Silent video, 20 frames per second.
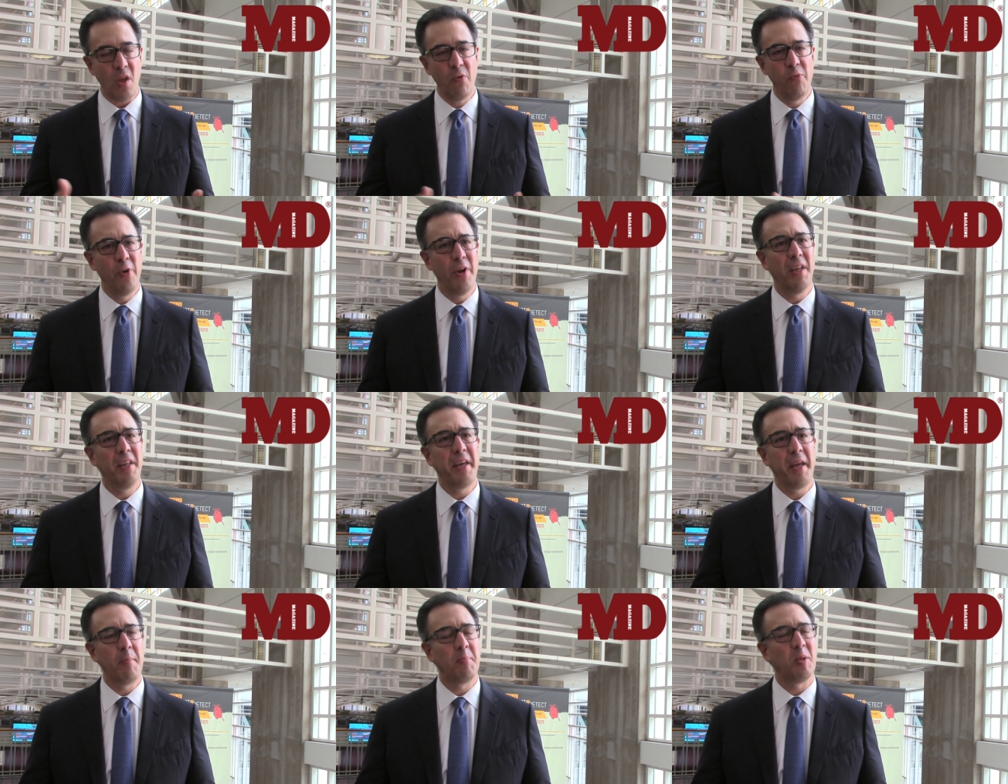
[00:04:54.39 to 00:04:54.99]

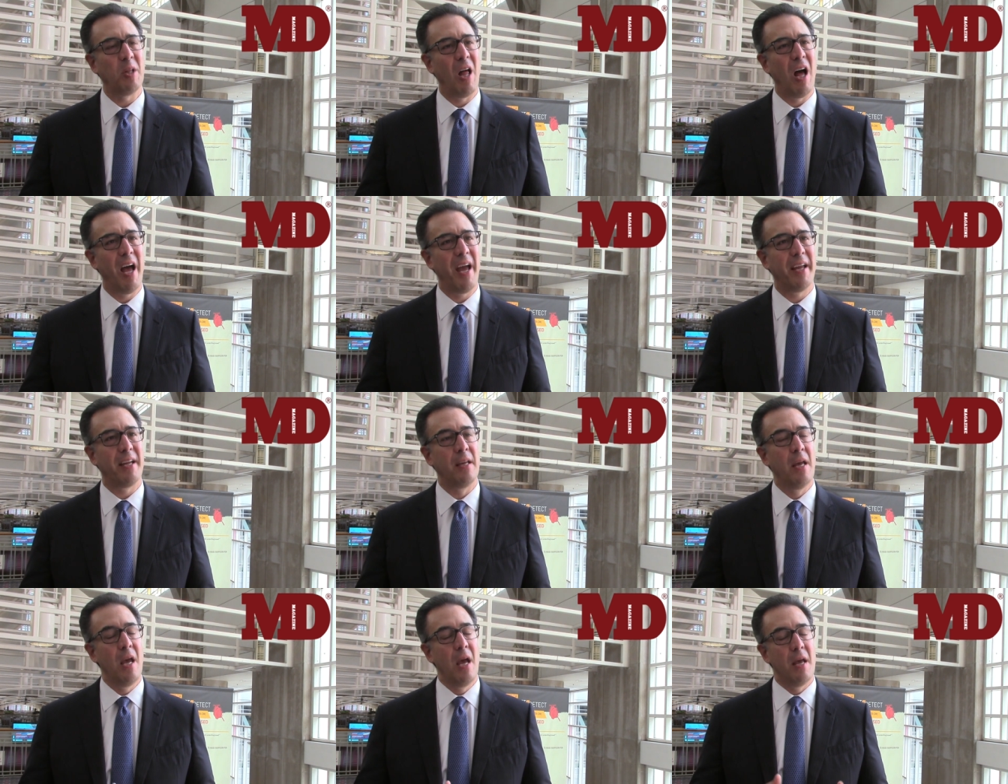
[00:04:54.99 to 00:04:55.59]
really
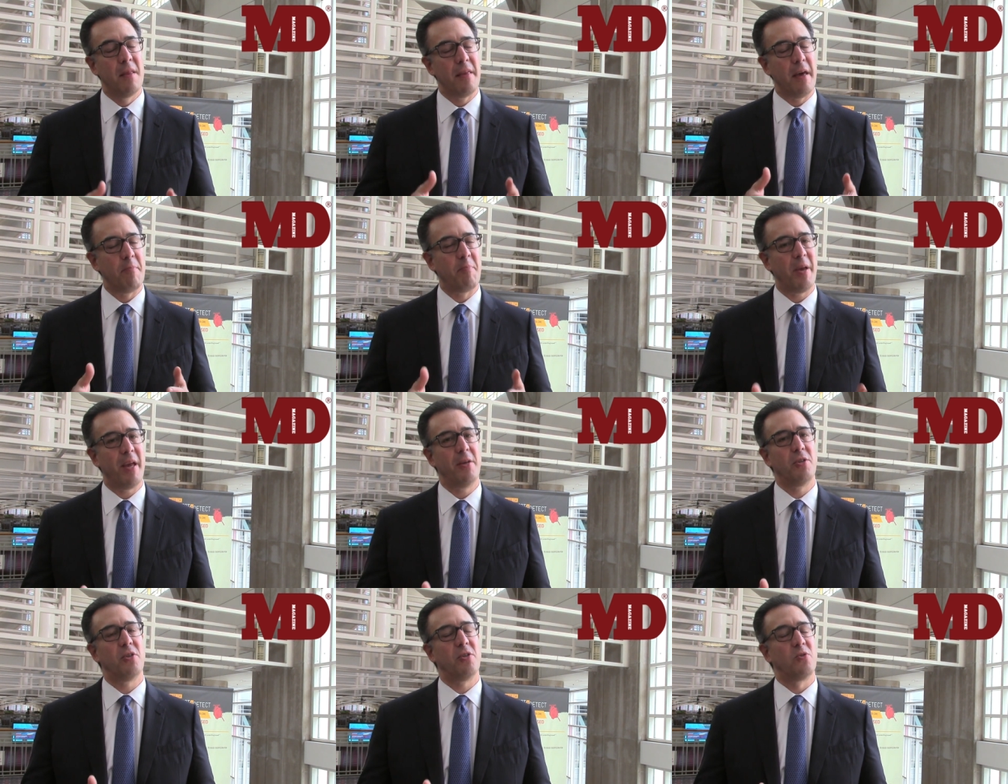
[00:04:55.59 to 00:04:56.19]
implying that
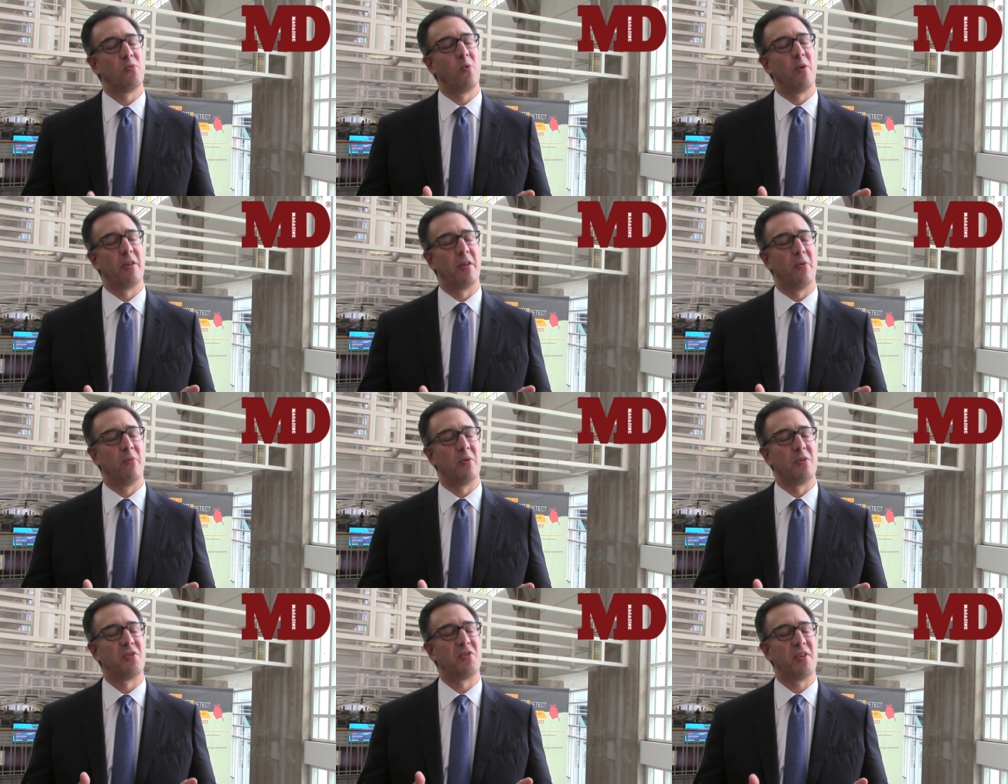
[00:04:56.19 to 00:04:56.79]
patients where there
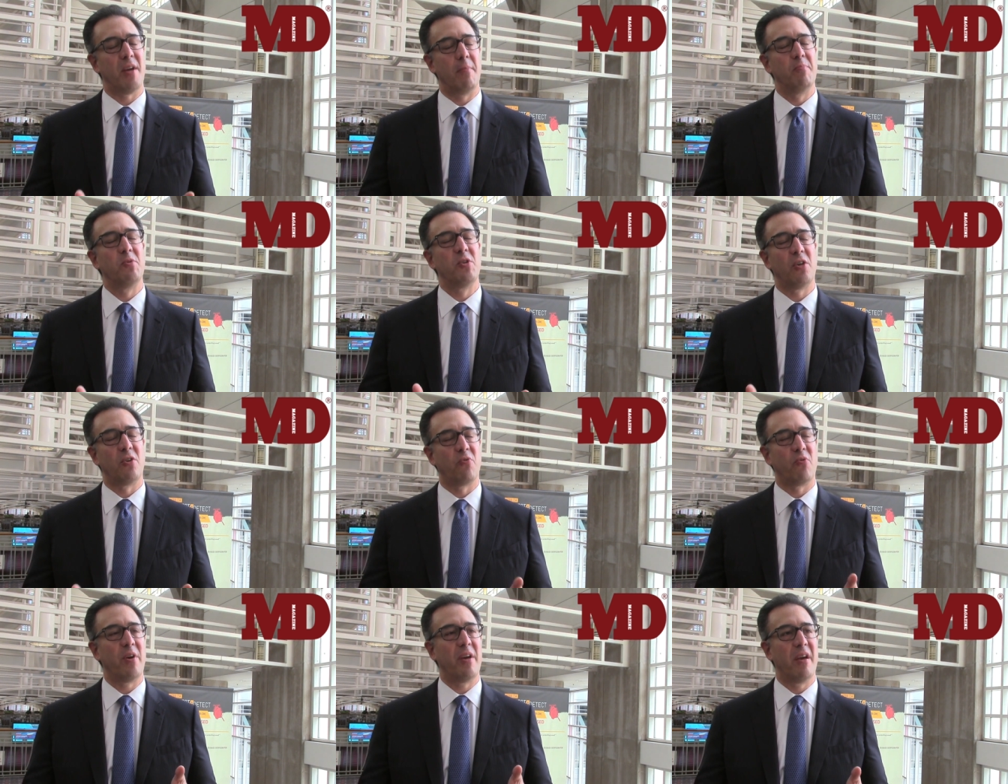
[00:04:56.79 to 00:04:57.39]
was some
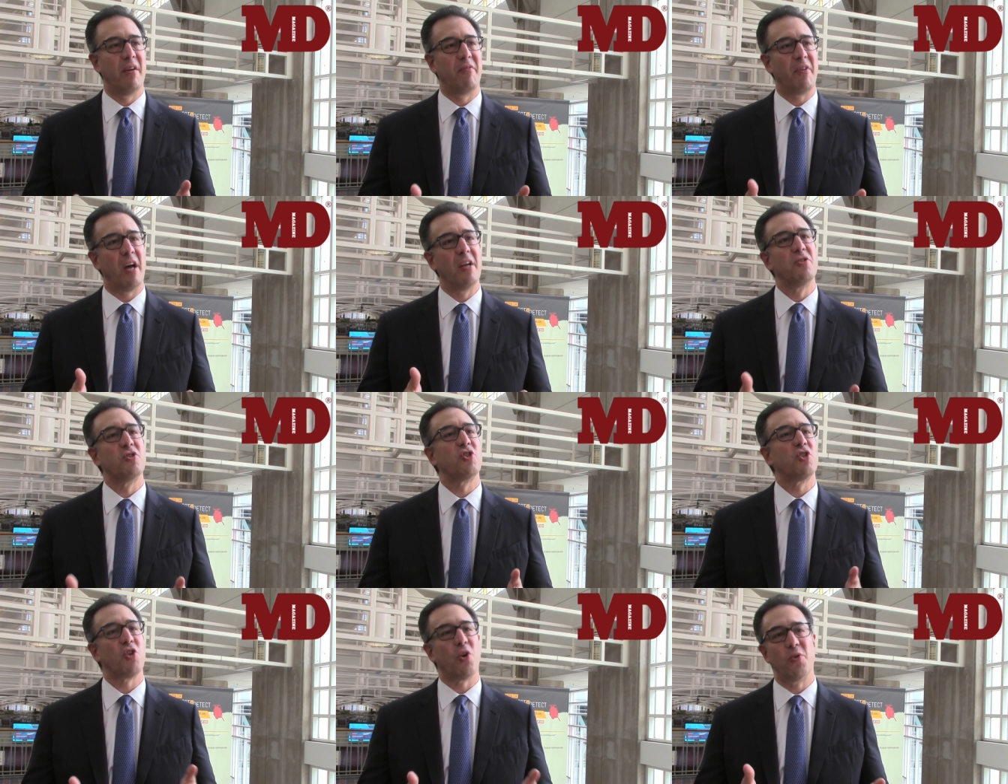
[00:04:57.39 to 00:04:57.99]
degree of
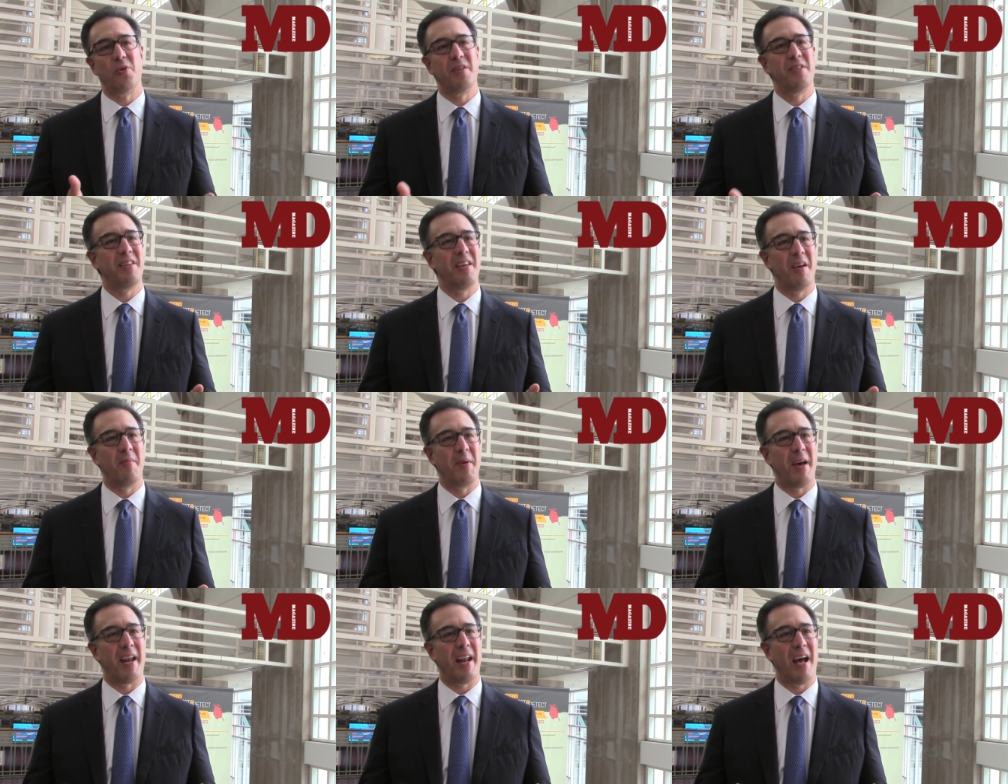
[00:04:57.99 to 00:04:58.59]
uncertainty
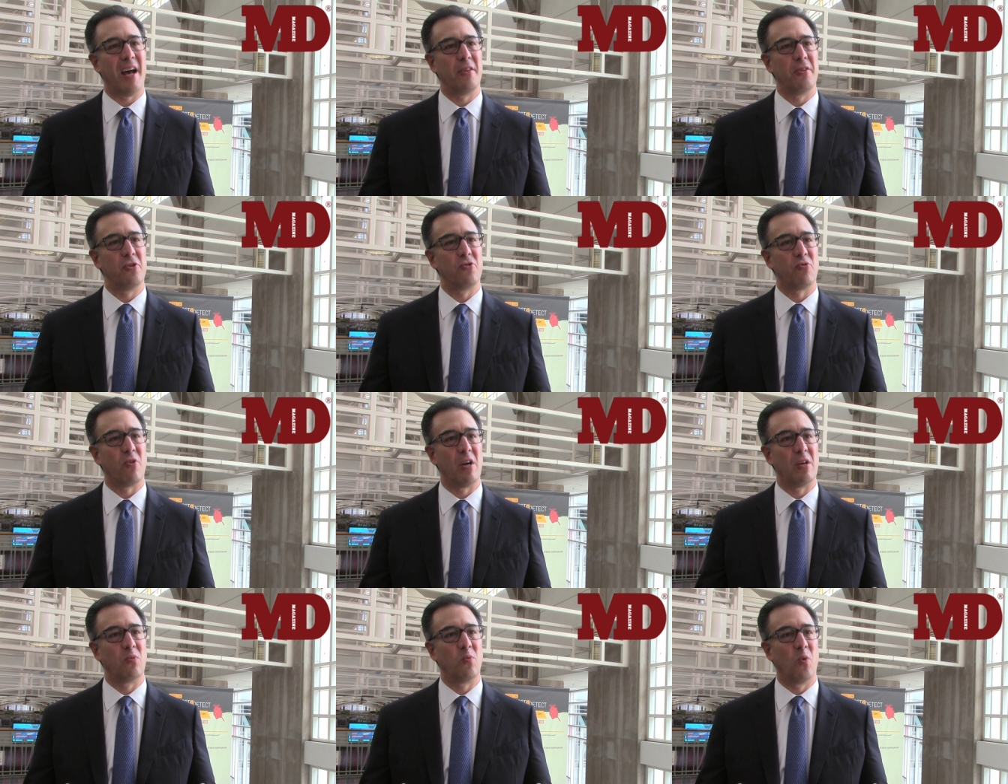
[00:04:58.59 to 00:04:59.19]
about how the
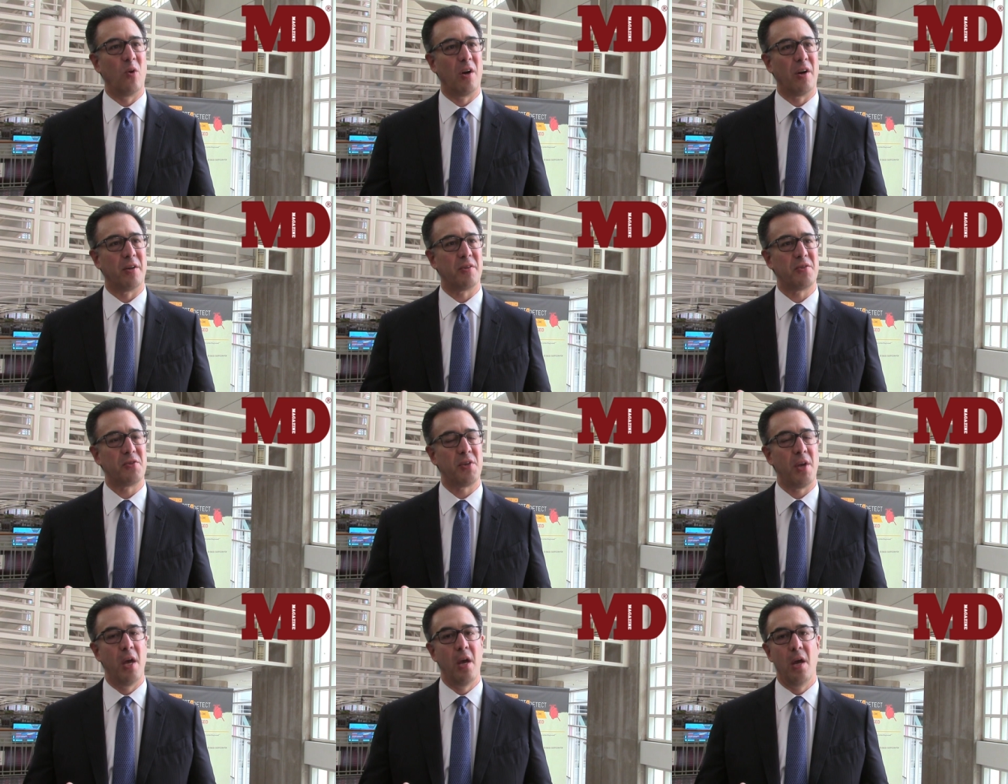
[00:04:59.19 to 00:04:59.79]
drug
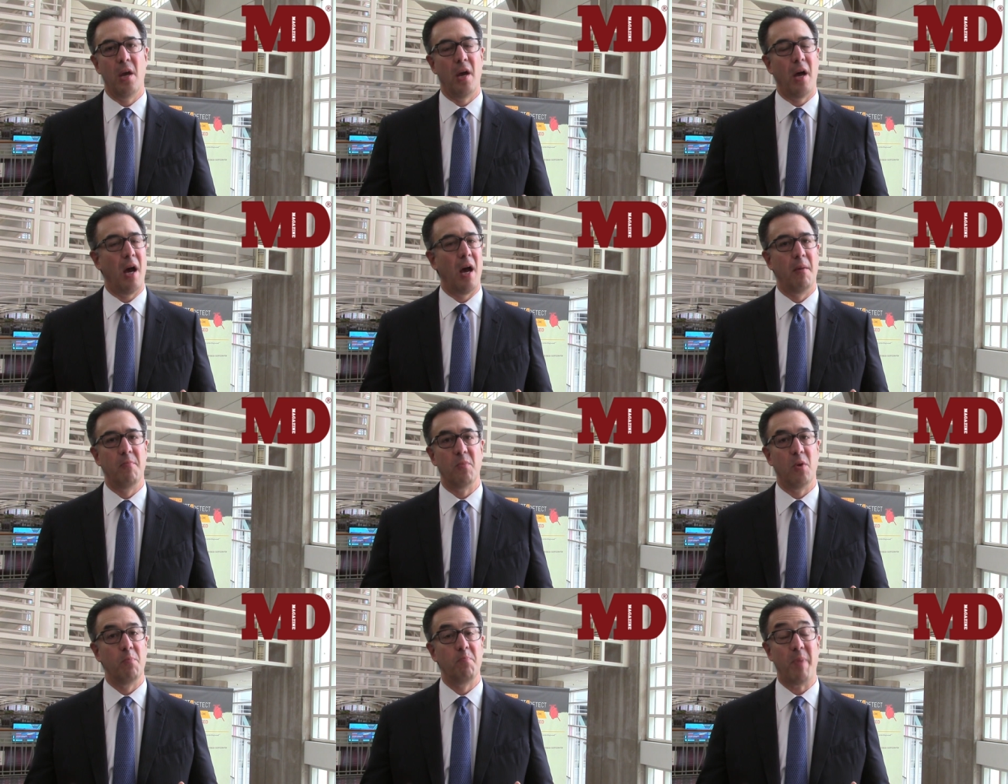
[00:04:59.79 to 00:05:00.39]
works
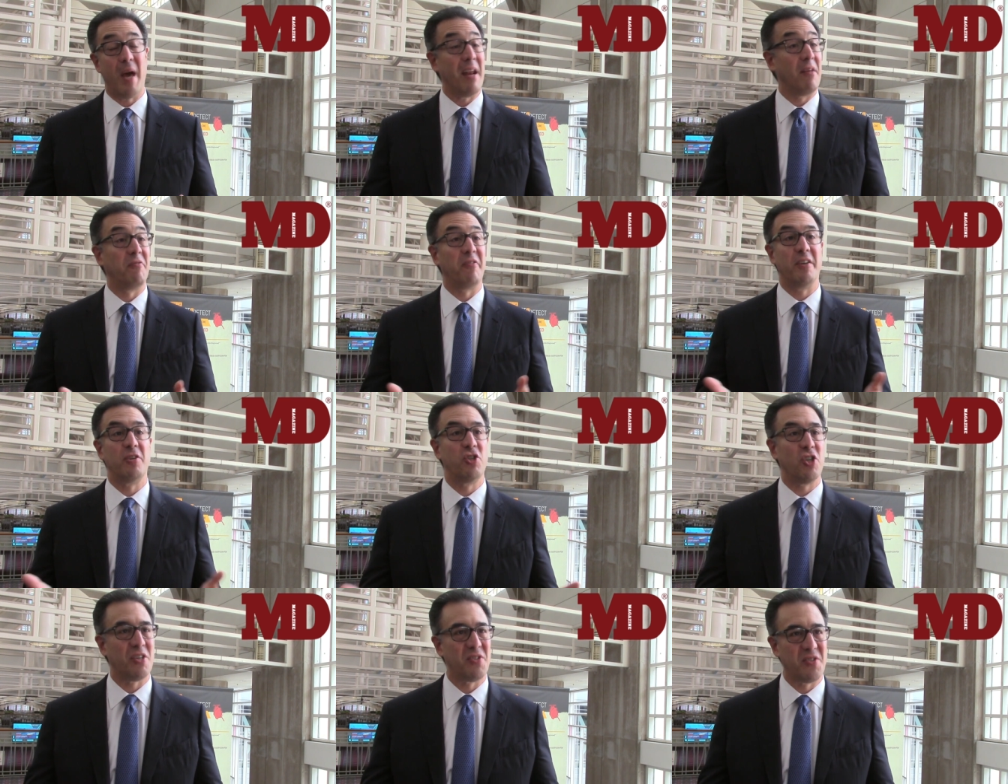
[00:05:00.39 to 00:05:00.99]
um,
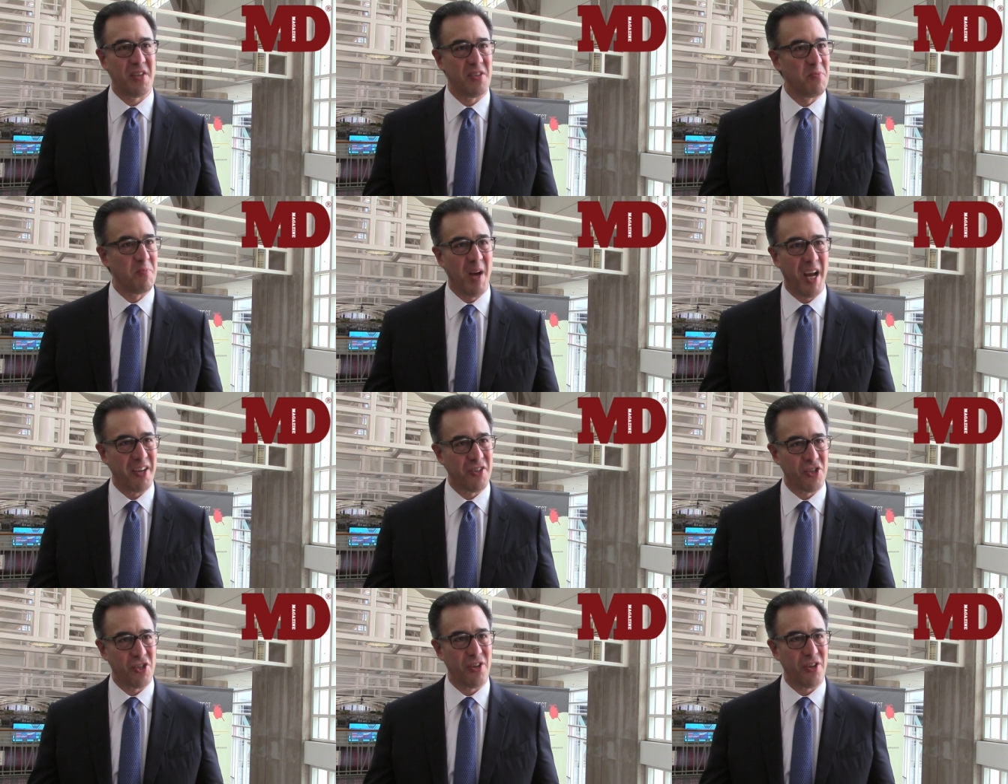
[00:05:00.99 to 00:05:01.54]
benefit just as much.